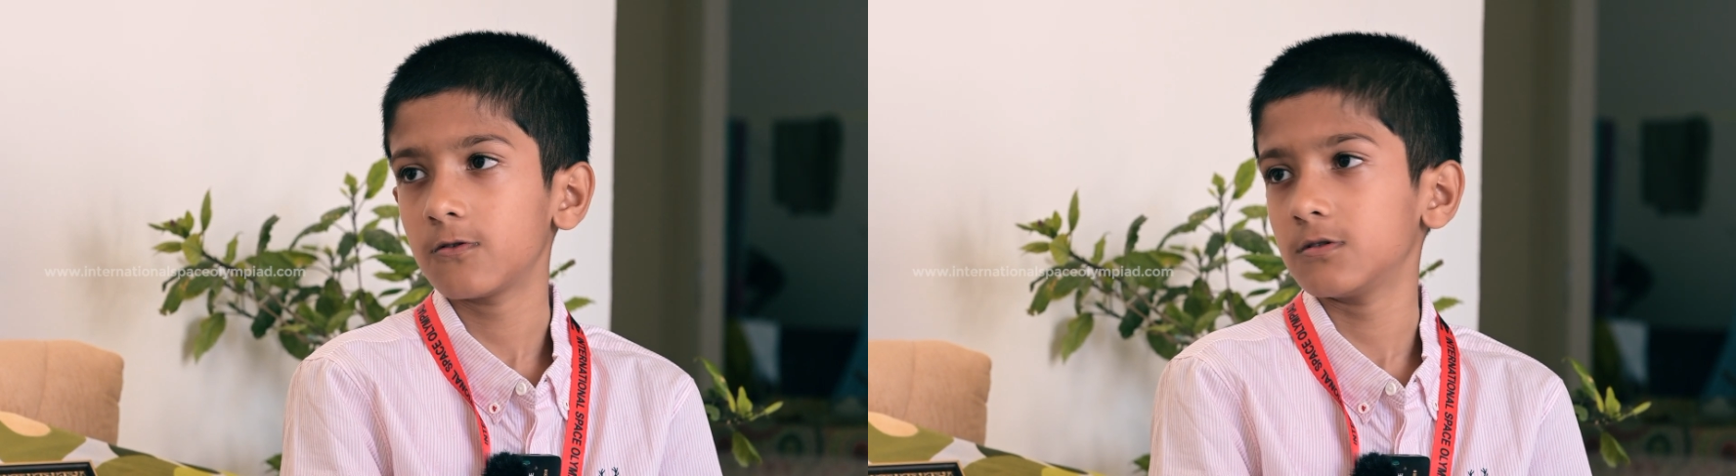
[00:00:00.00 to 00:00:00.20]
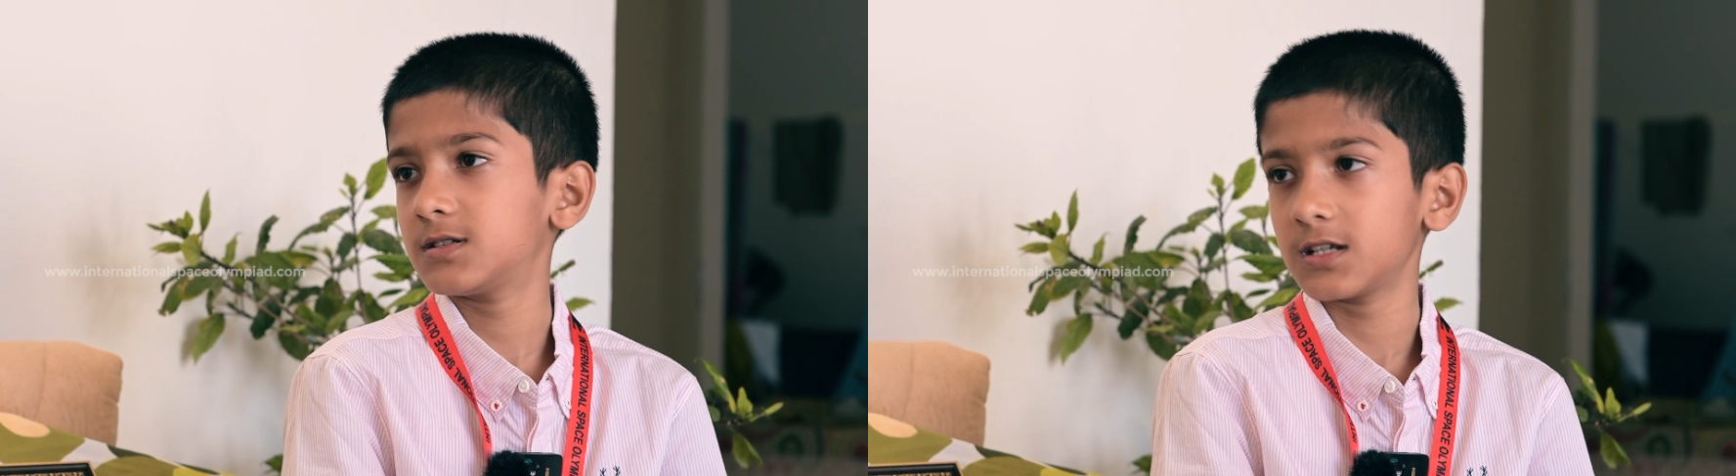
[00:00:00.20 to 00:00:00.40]

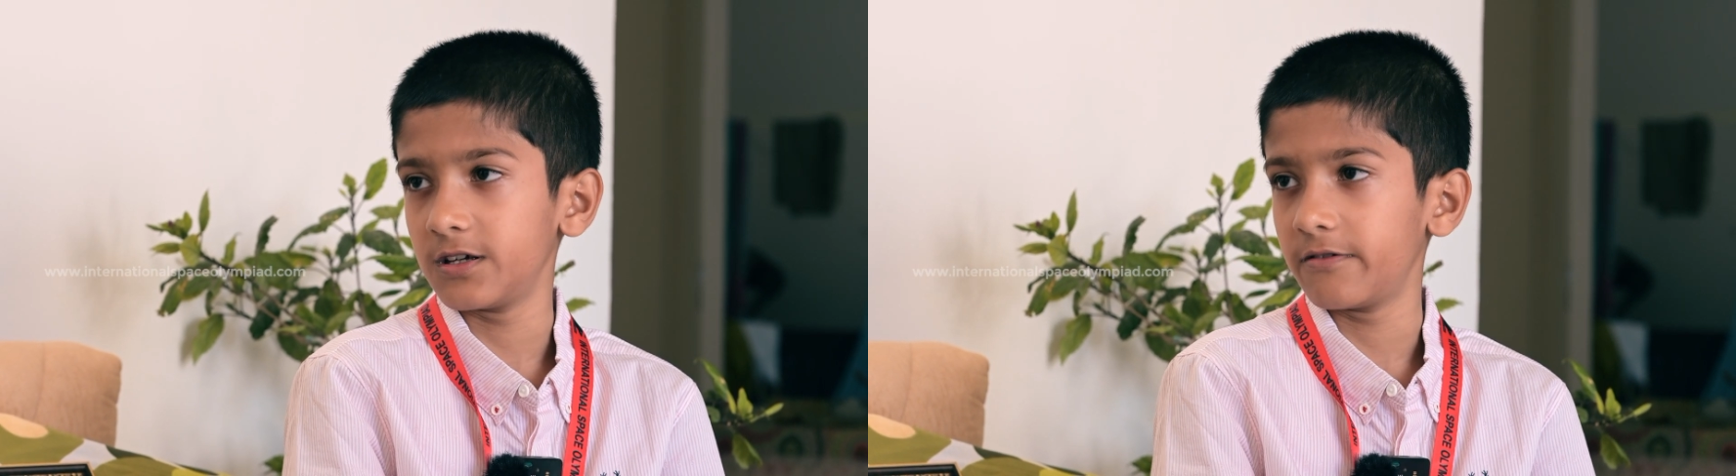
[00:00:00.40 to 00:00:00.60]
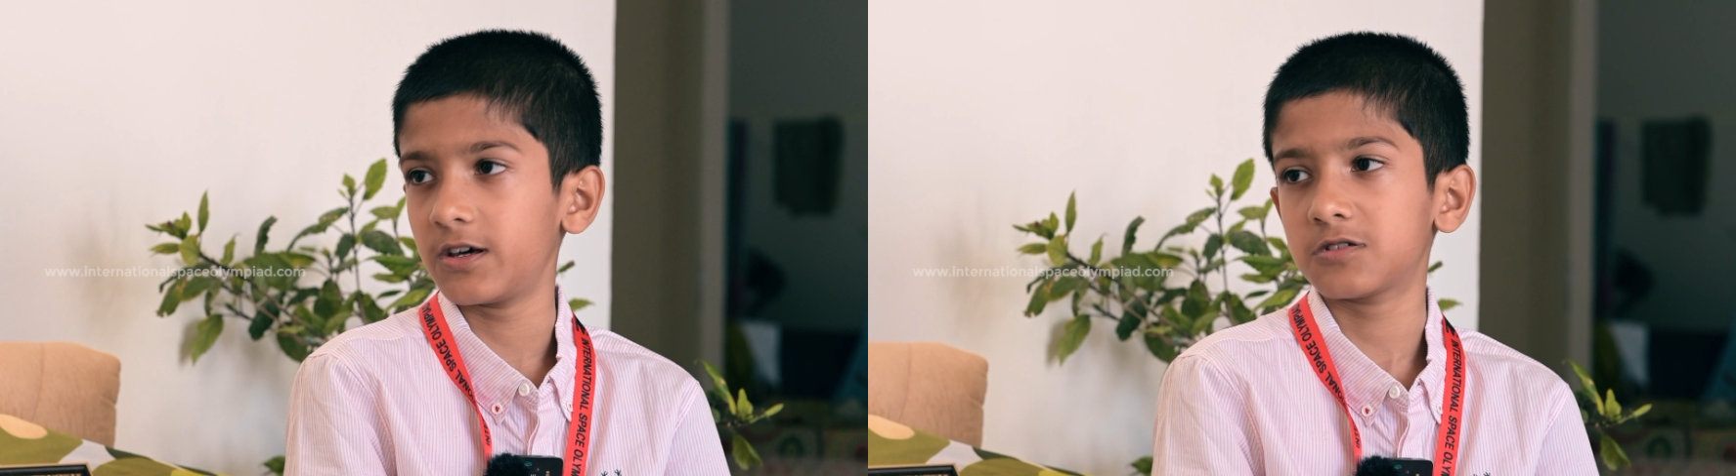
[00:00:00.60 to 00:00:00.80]
who is in
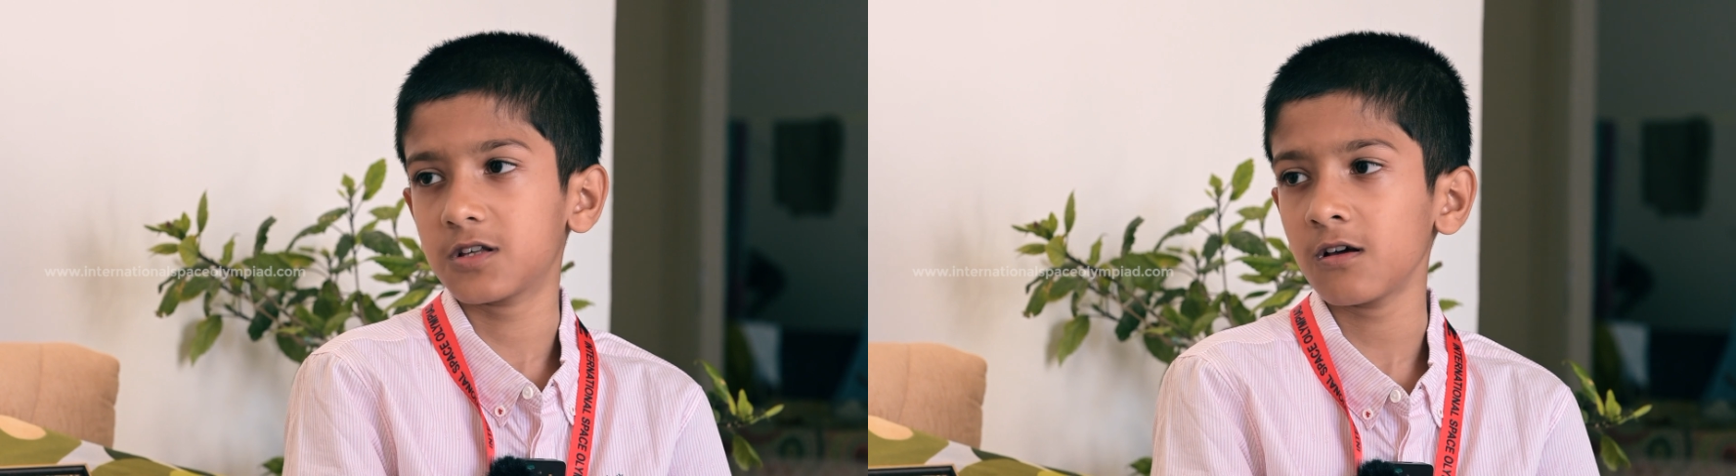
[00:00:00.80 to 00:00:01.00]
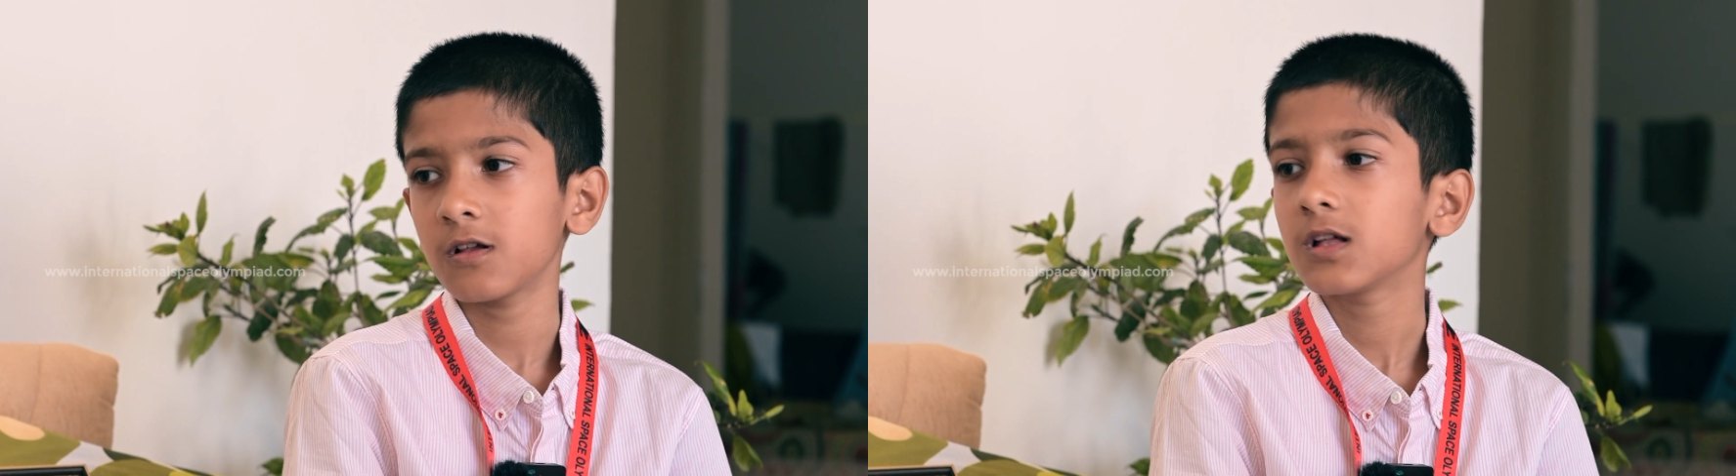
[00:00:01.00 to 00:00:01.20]

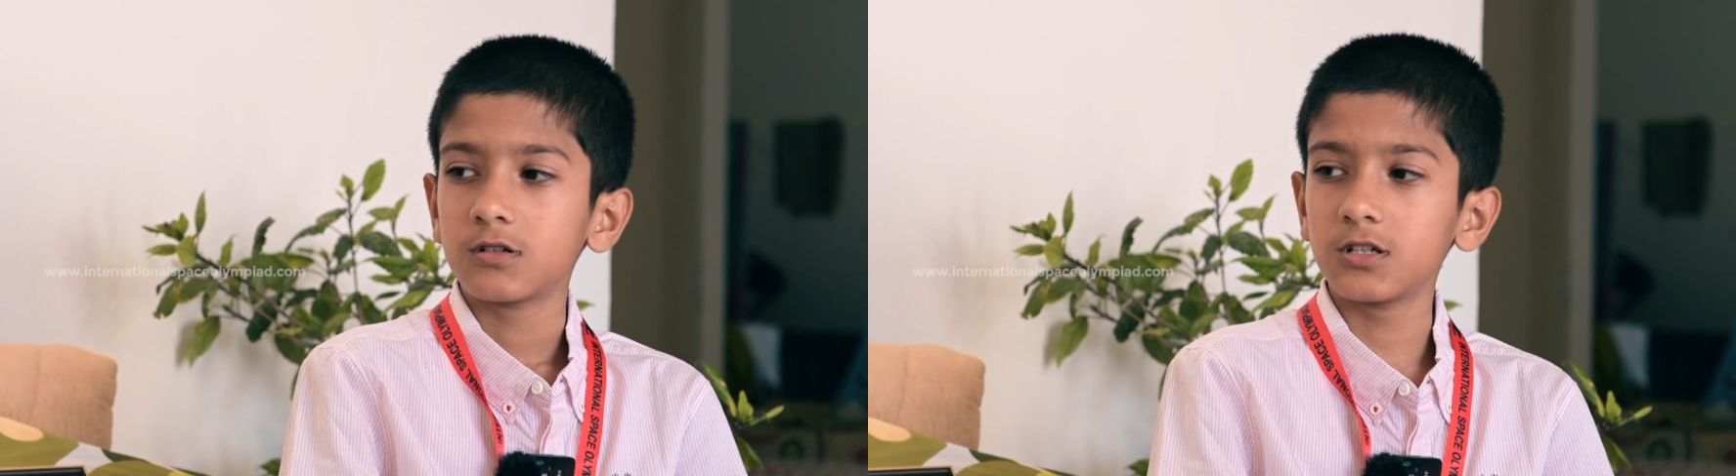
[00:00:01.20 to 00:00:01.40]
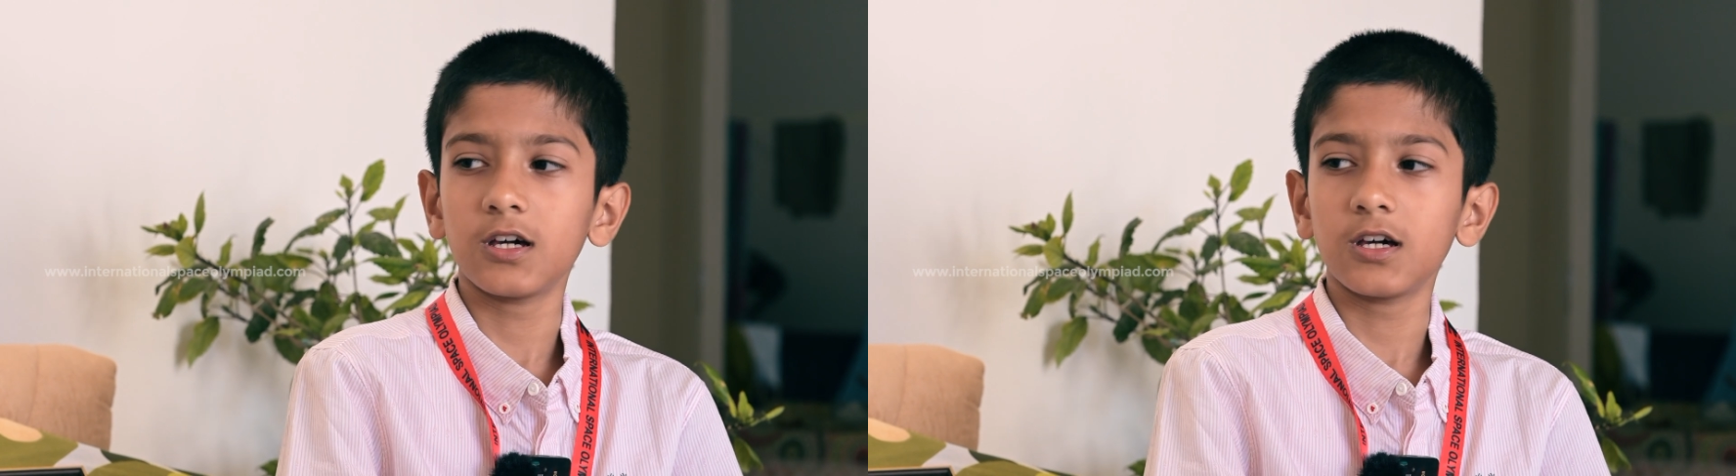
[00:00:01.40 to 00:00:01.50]
USA, he